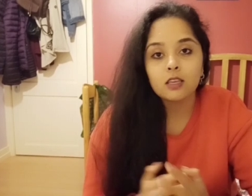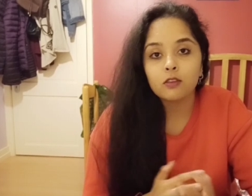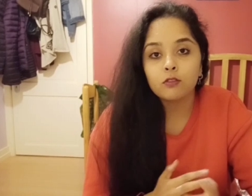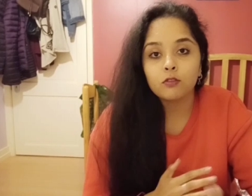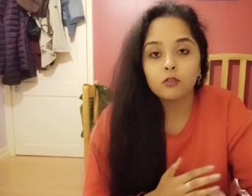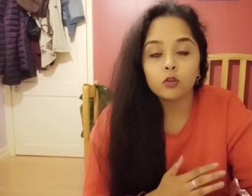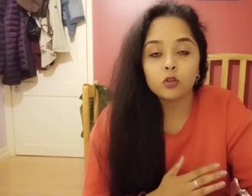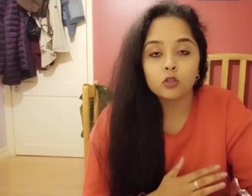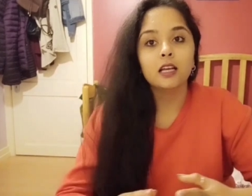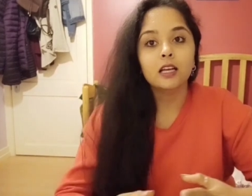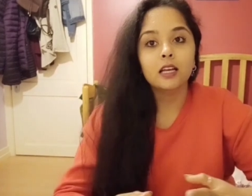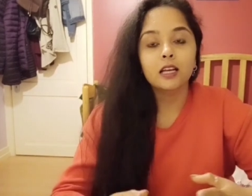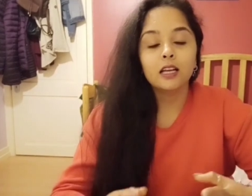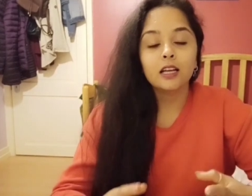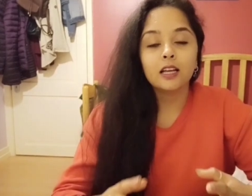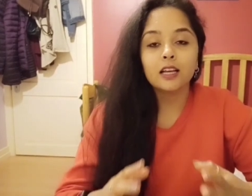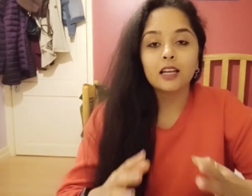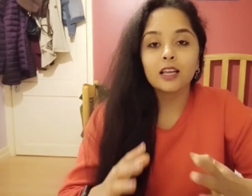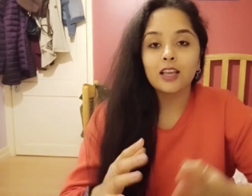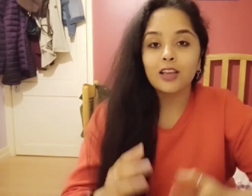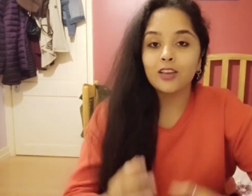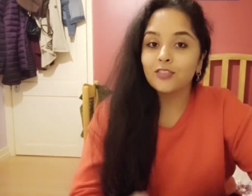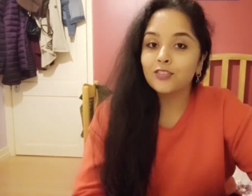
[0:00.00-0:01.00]
if you're
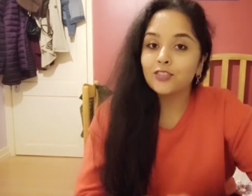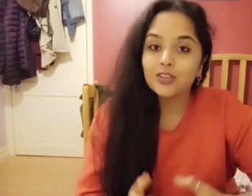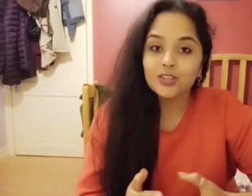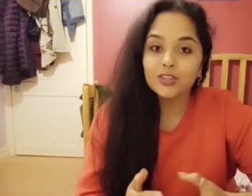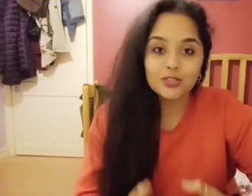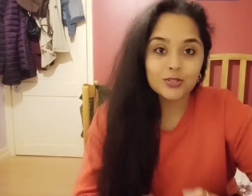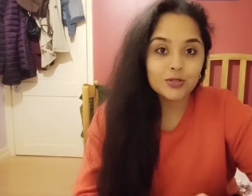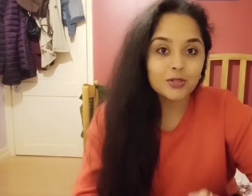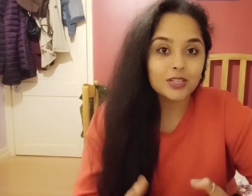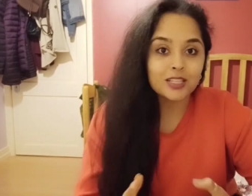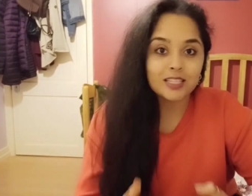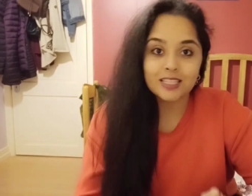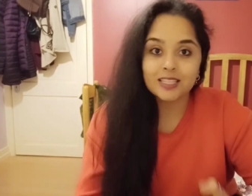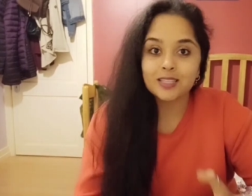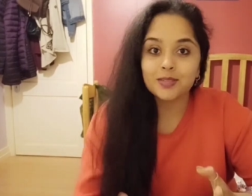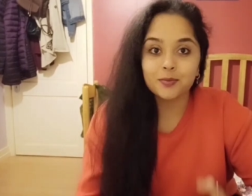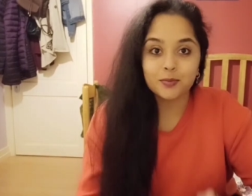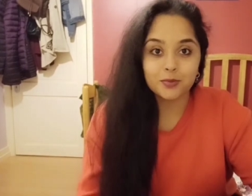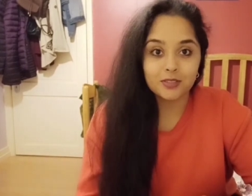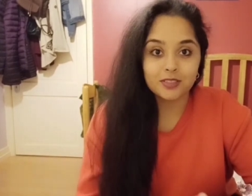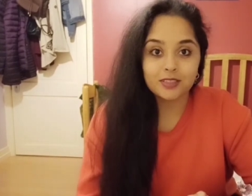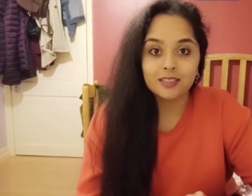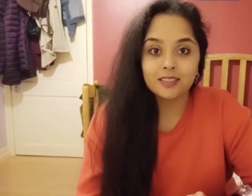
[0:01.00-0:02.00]
talking to
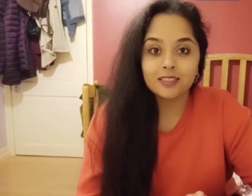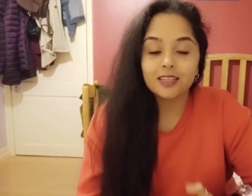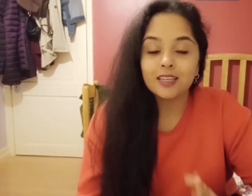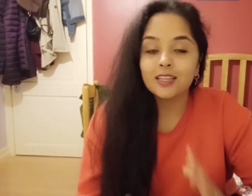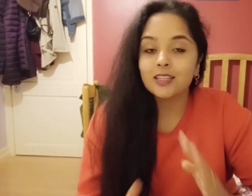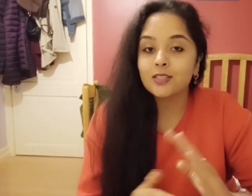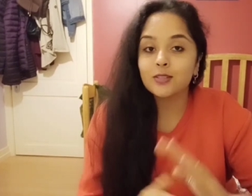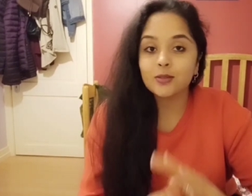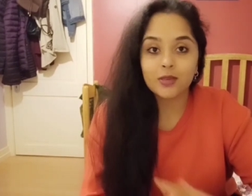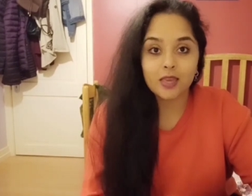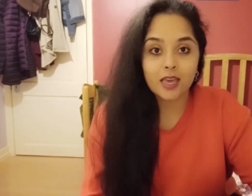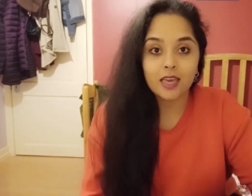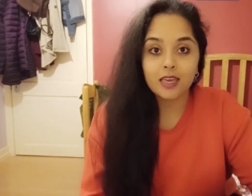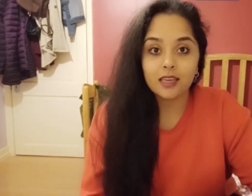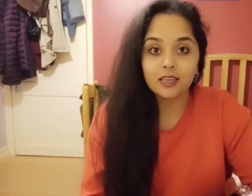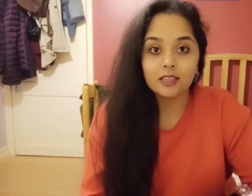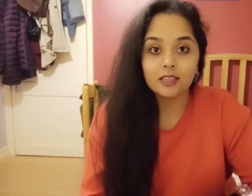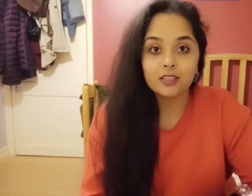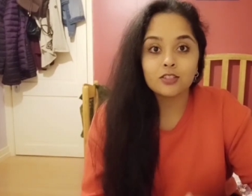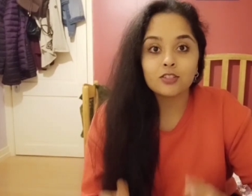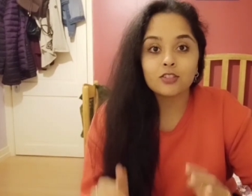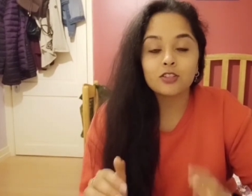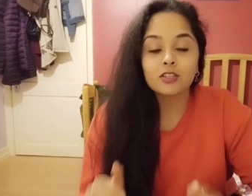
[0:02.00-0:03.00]
someone, it's
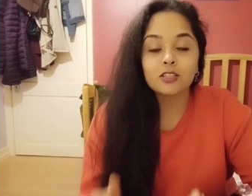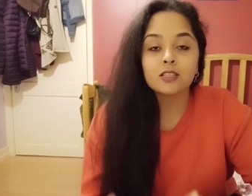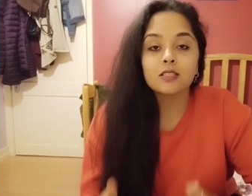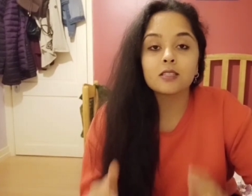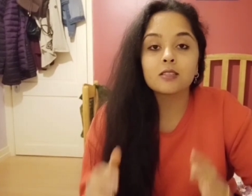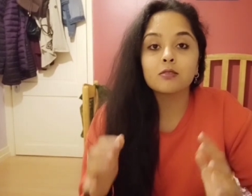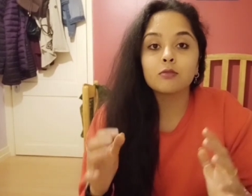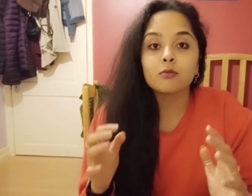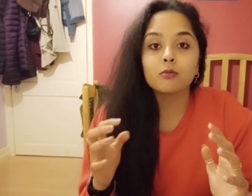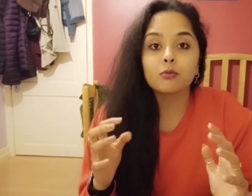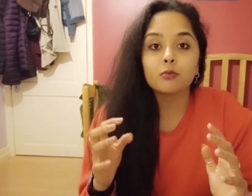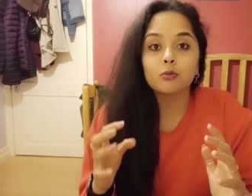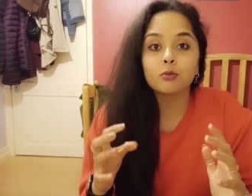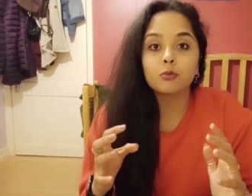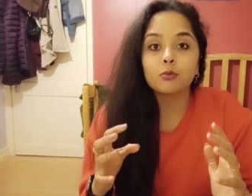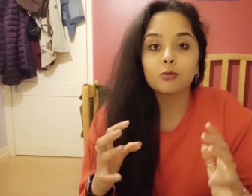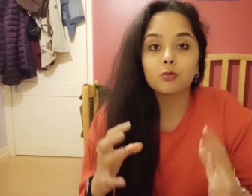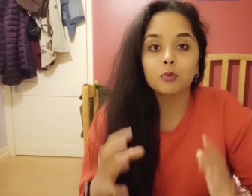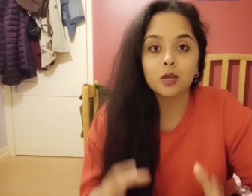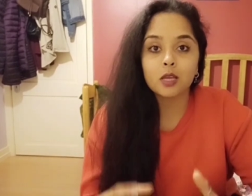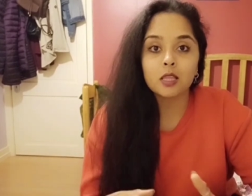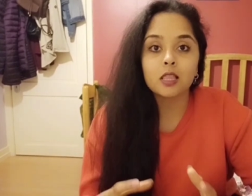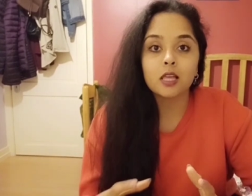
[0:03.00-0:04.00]
okay. Just
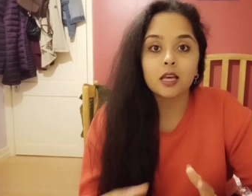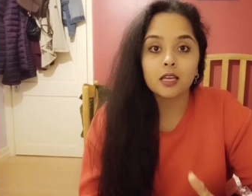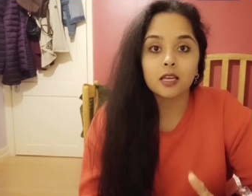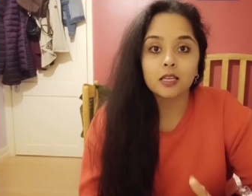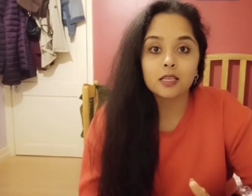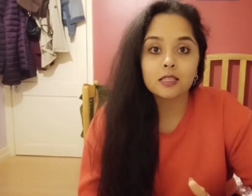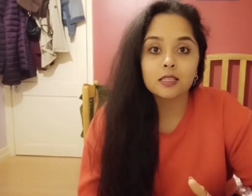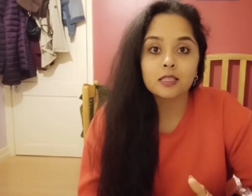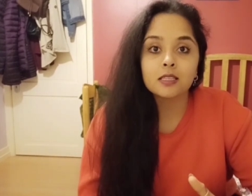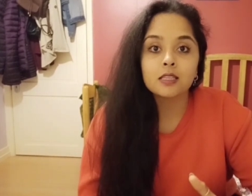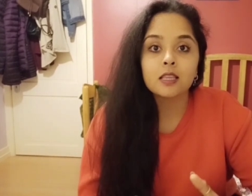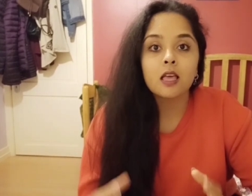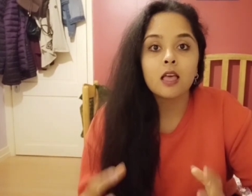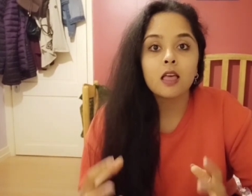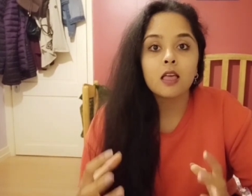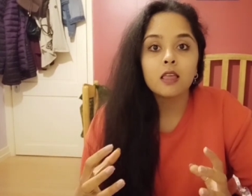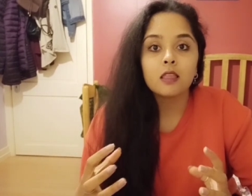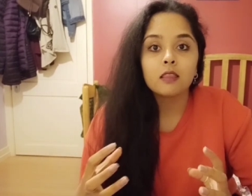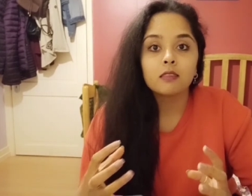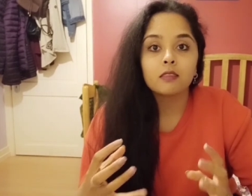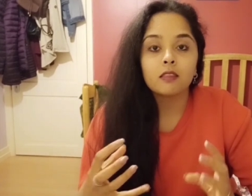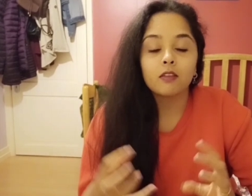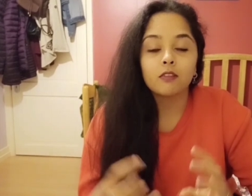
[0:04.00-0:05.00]
realize
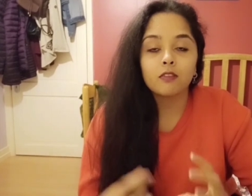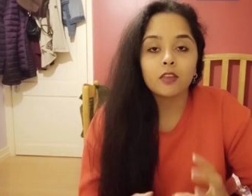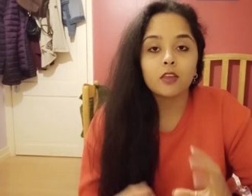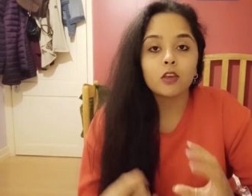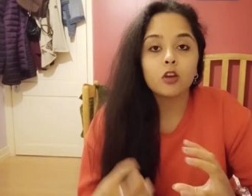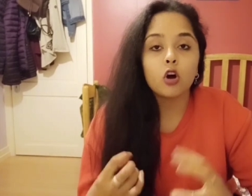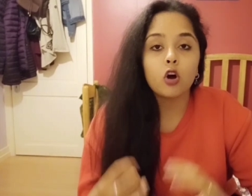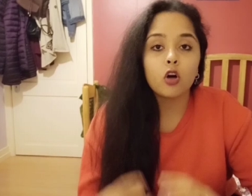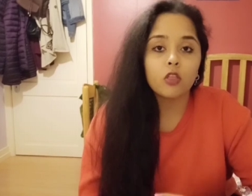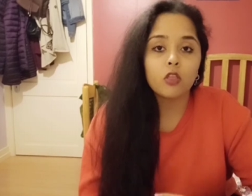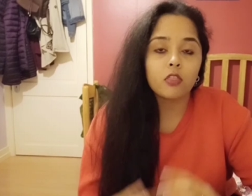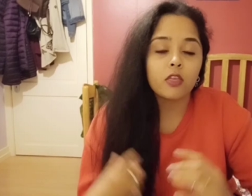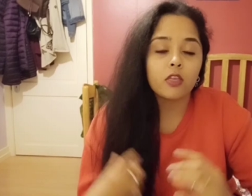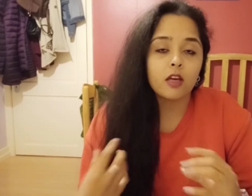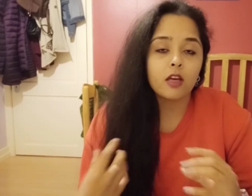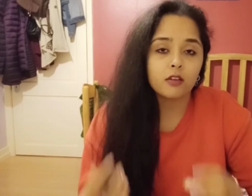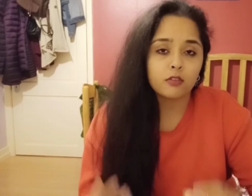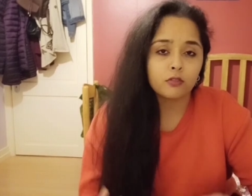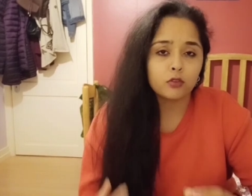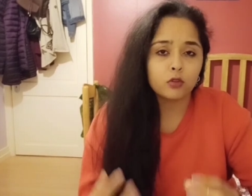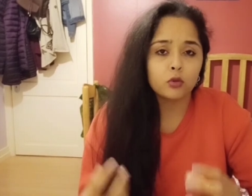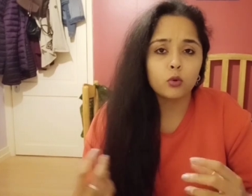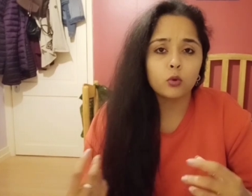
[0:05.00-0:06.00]
that they are there
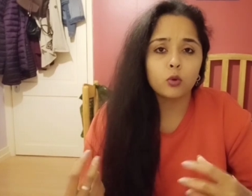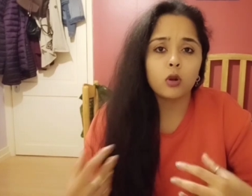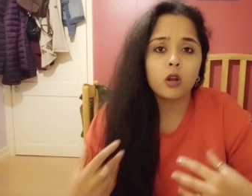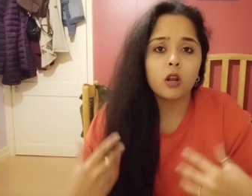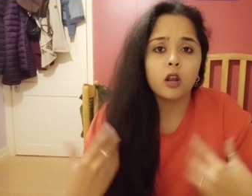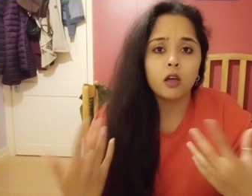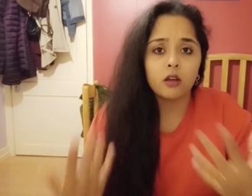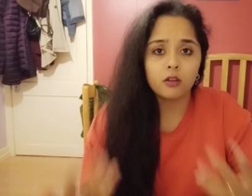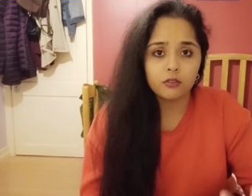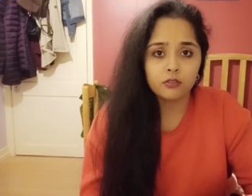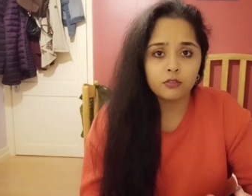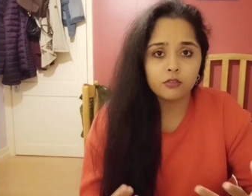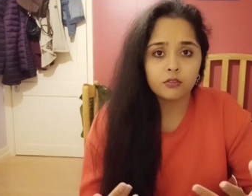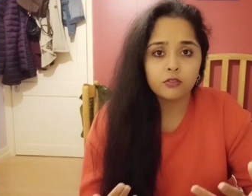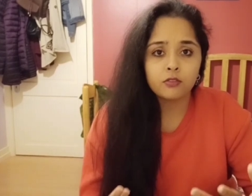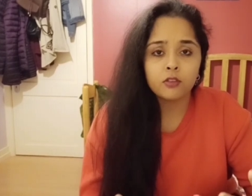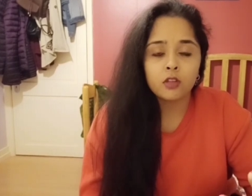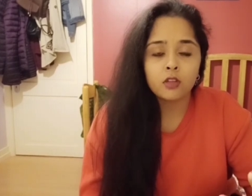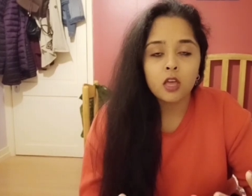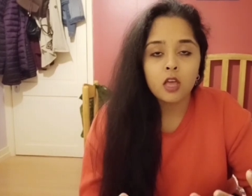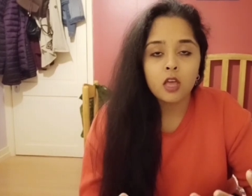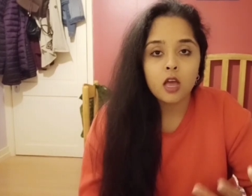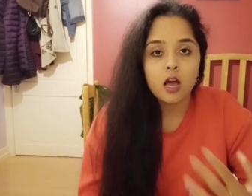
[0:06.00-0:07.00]
for your love
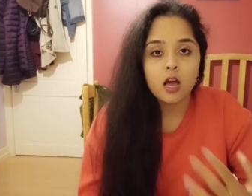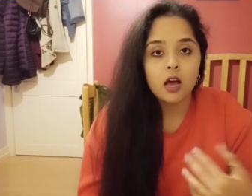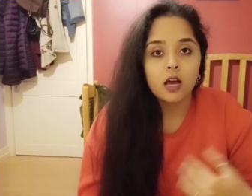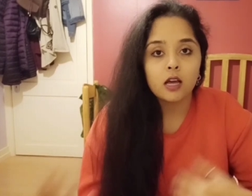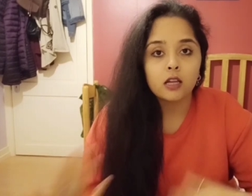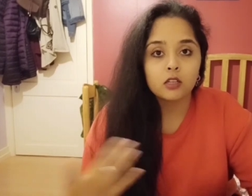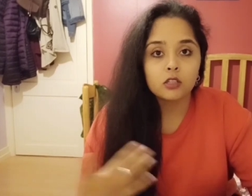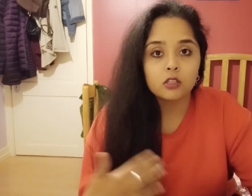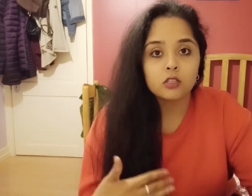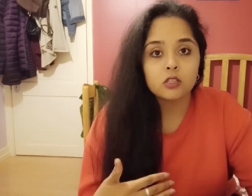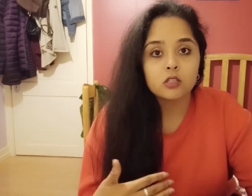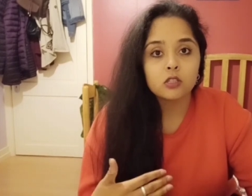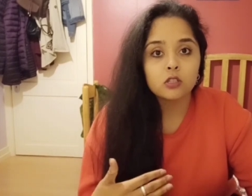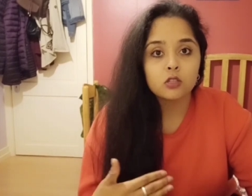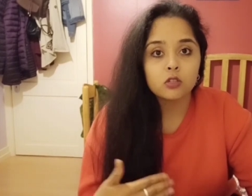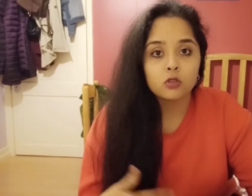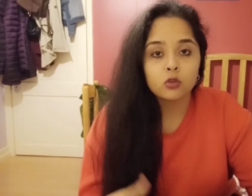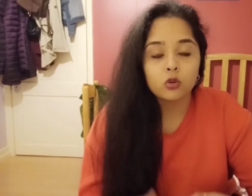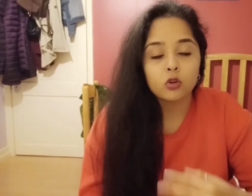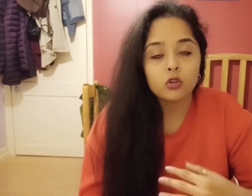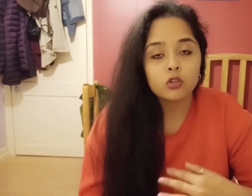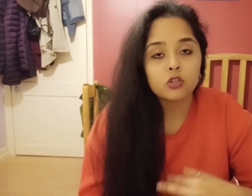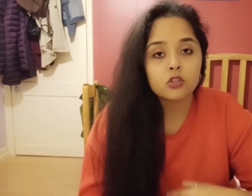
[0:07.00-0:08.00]
and
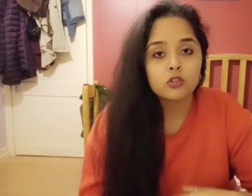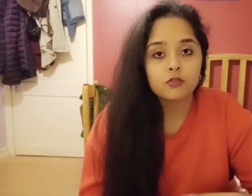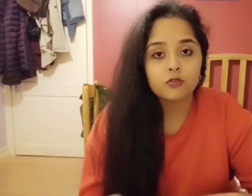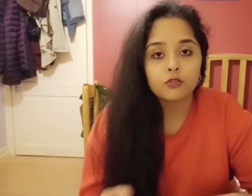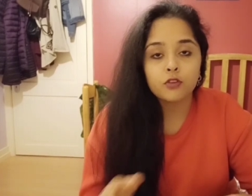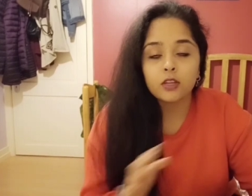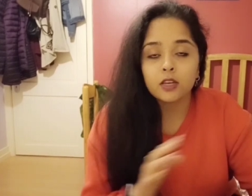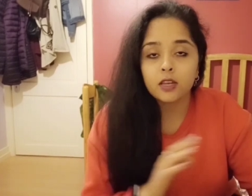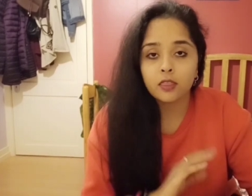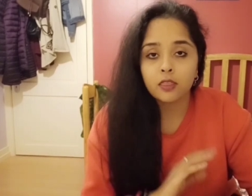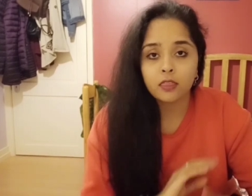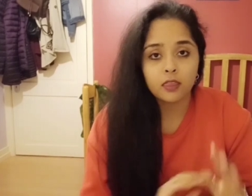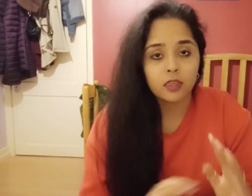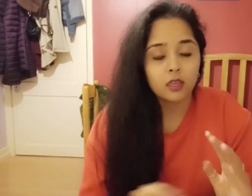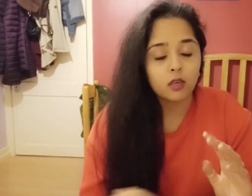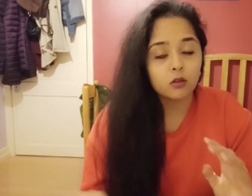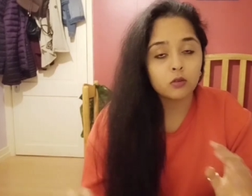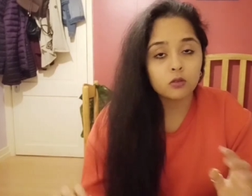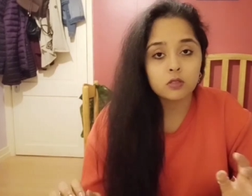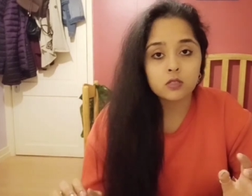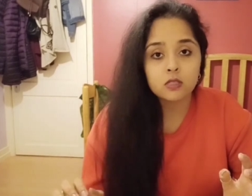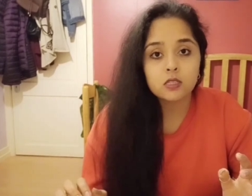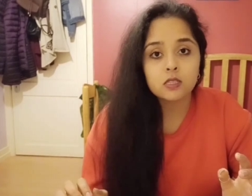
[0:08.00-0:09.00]
not for anything
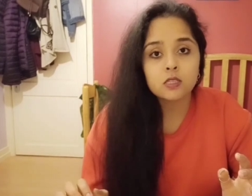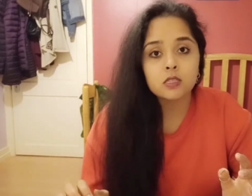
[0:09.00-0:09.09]
else.